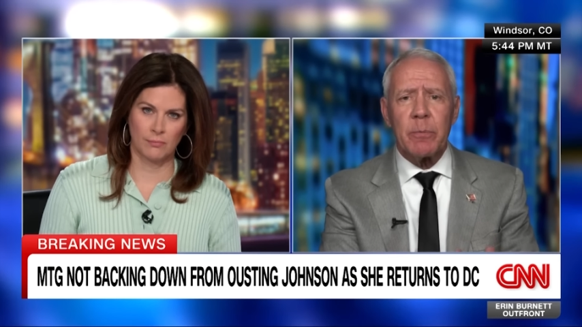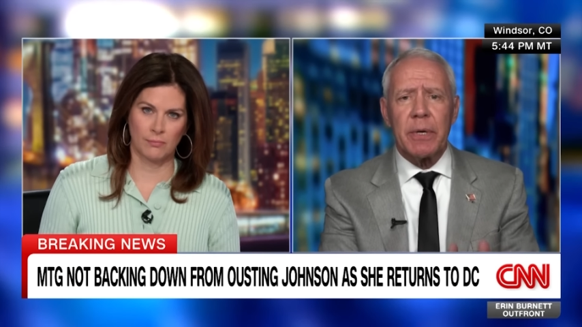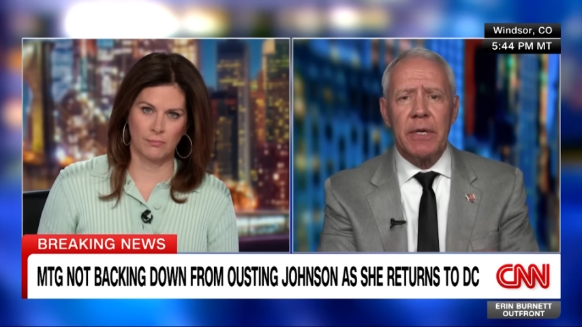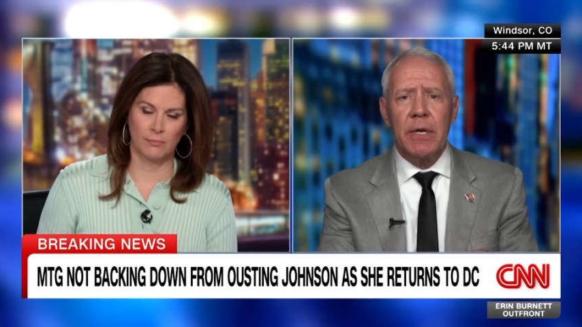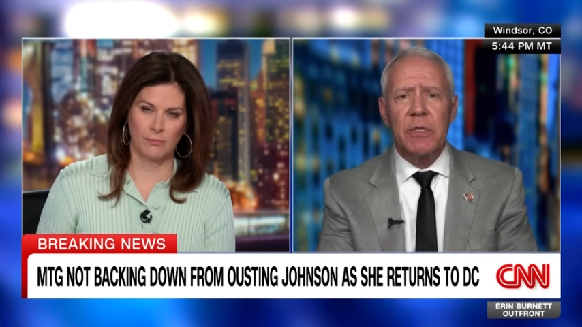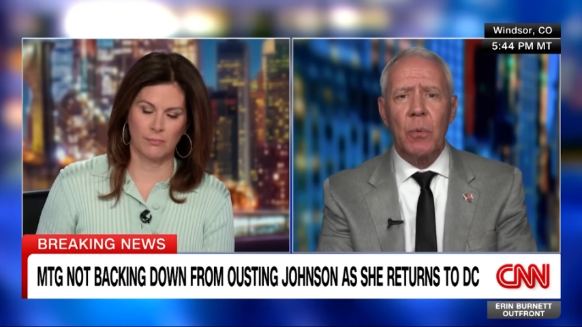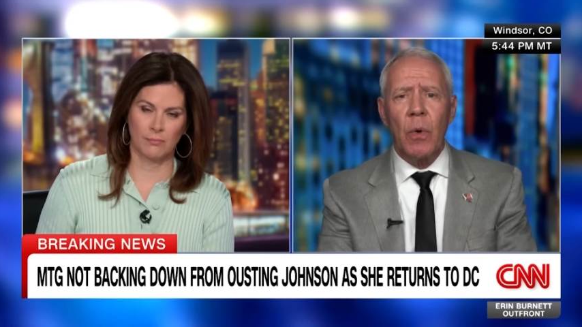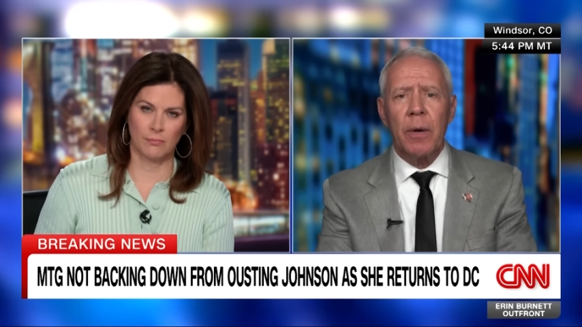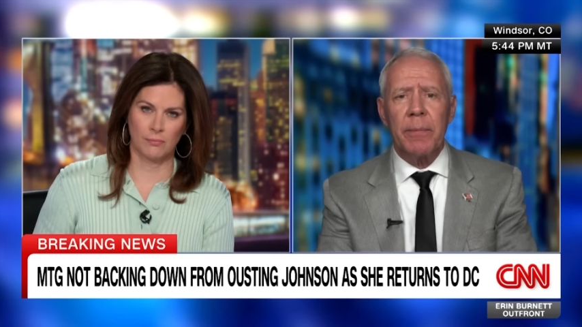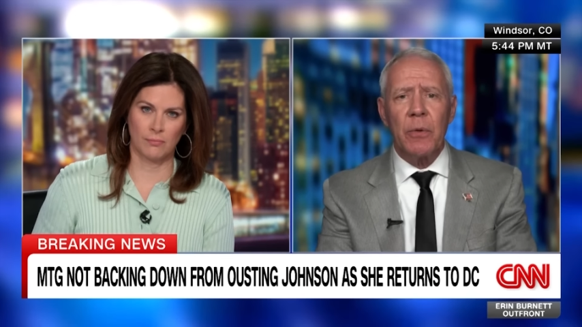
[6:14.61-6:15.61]
Speaker 1: but he doesn't
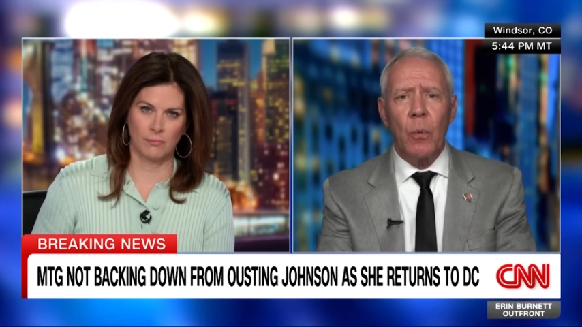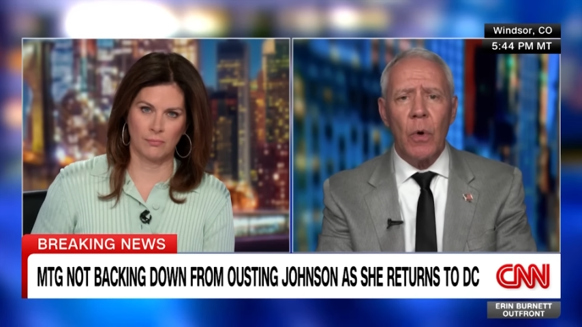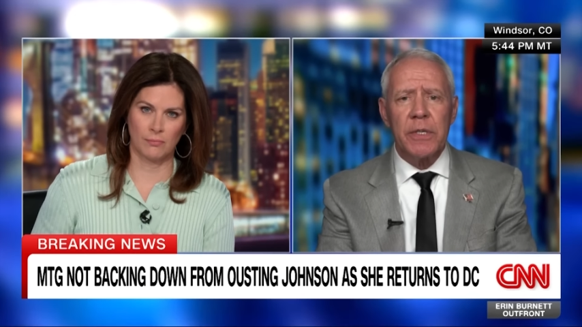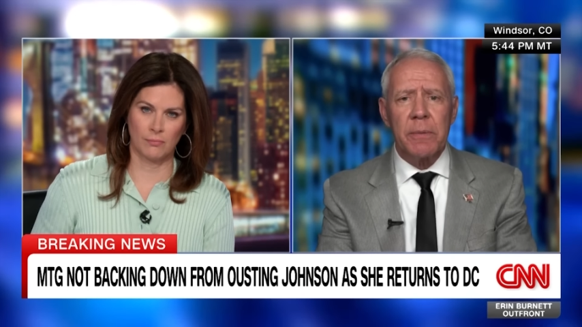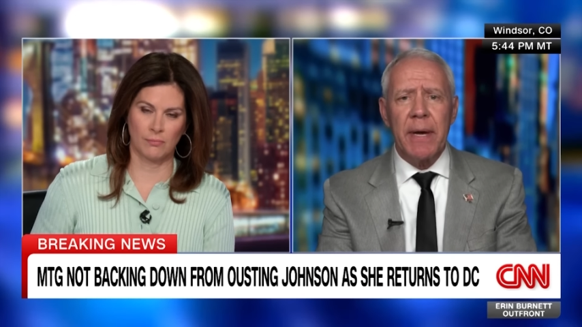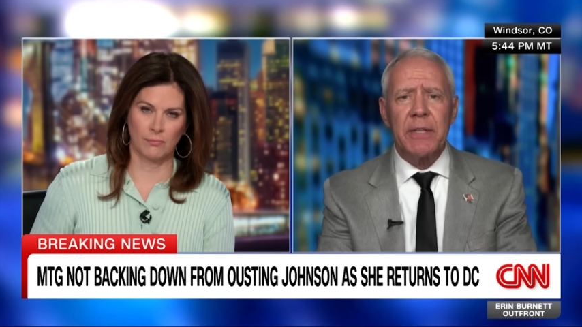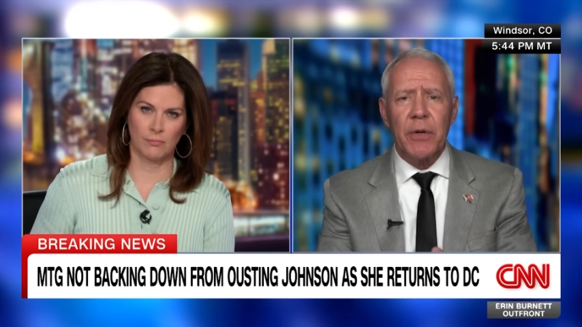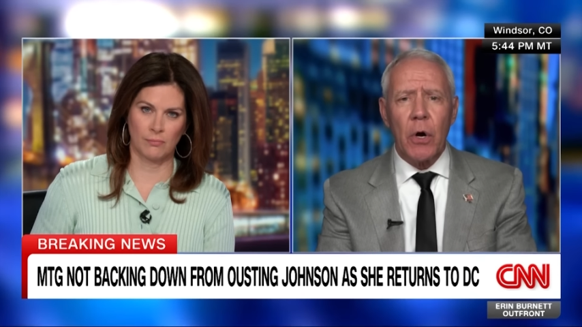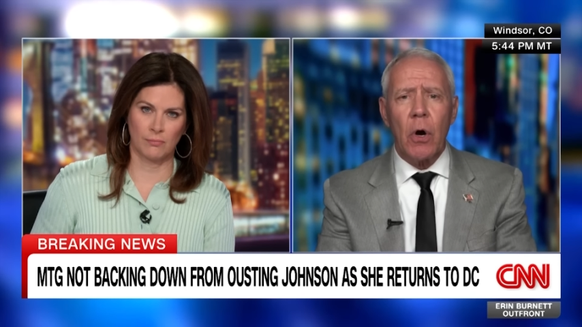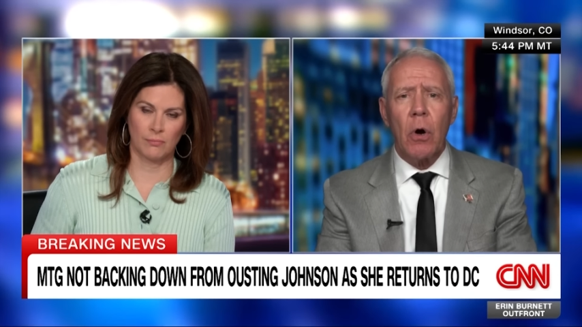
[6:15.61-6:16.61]
want to be the one to make
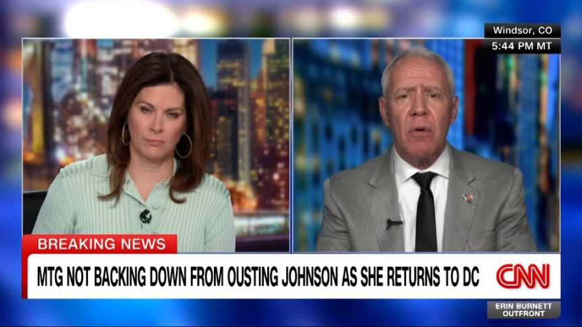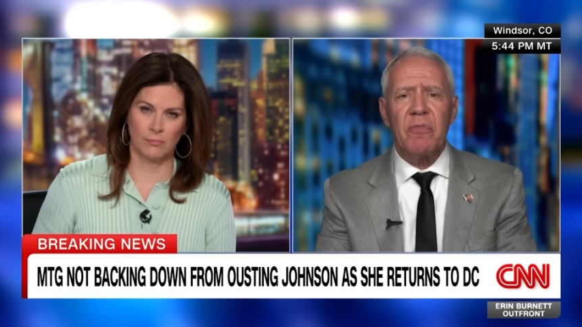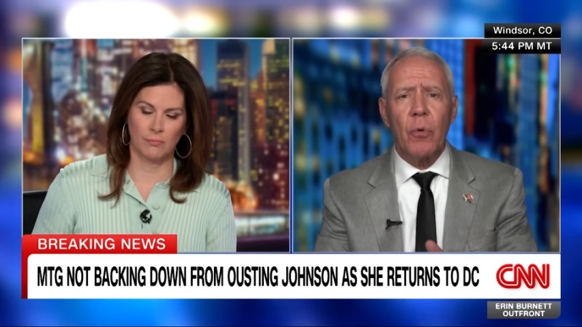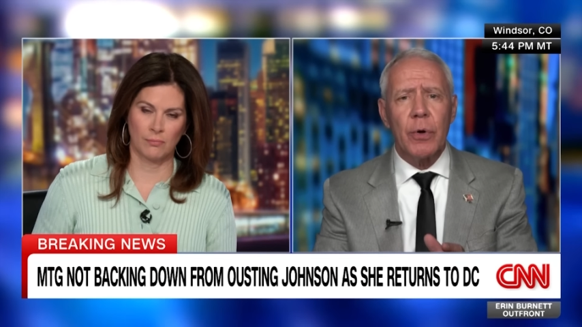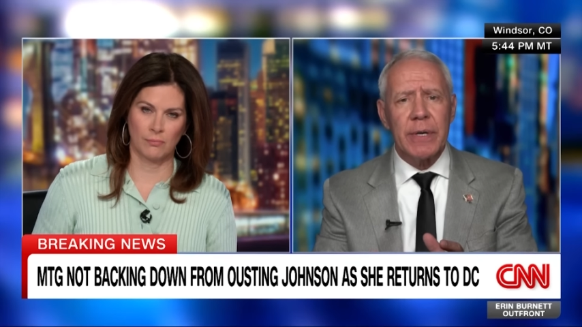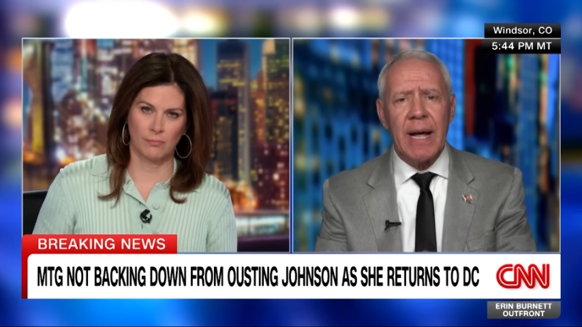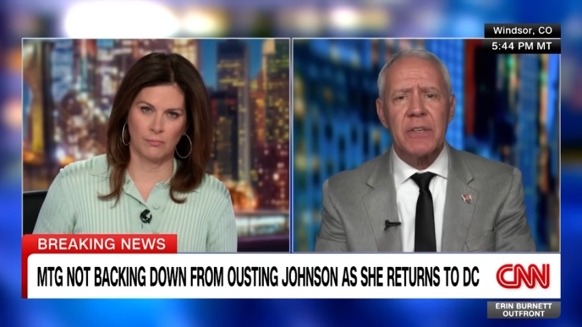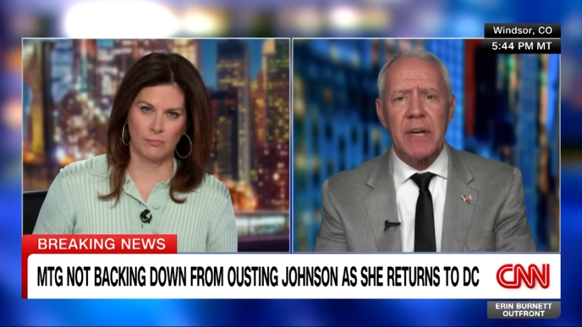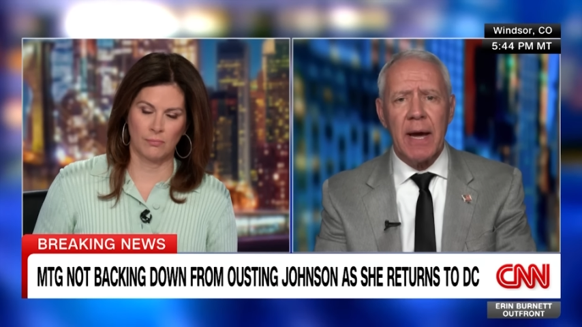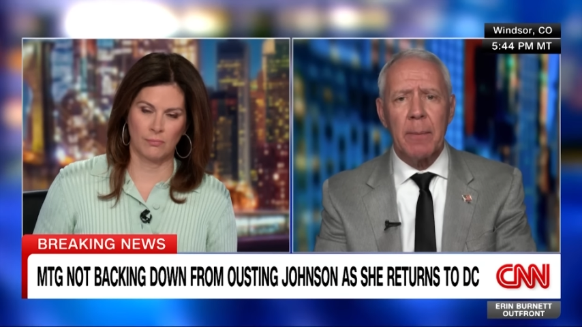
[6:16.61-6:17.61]
the call for it
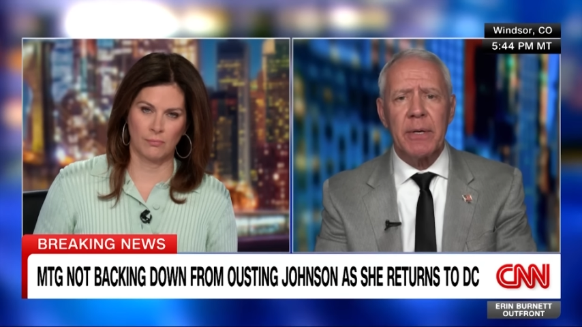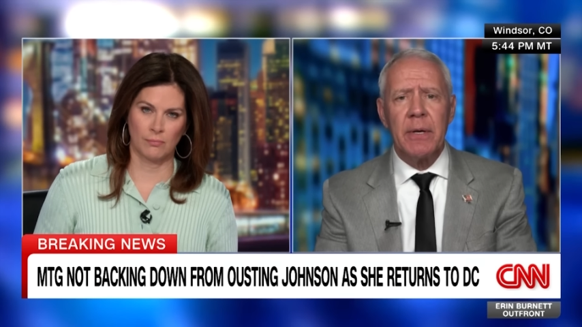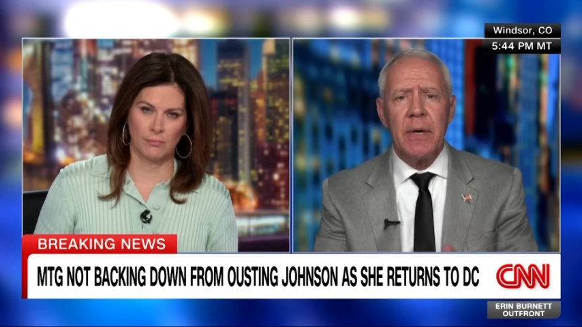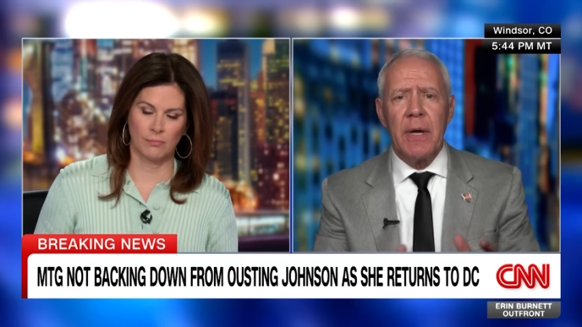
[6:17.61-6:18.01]
not to happen.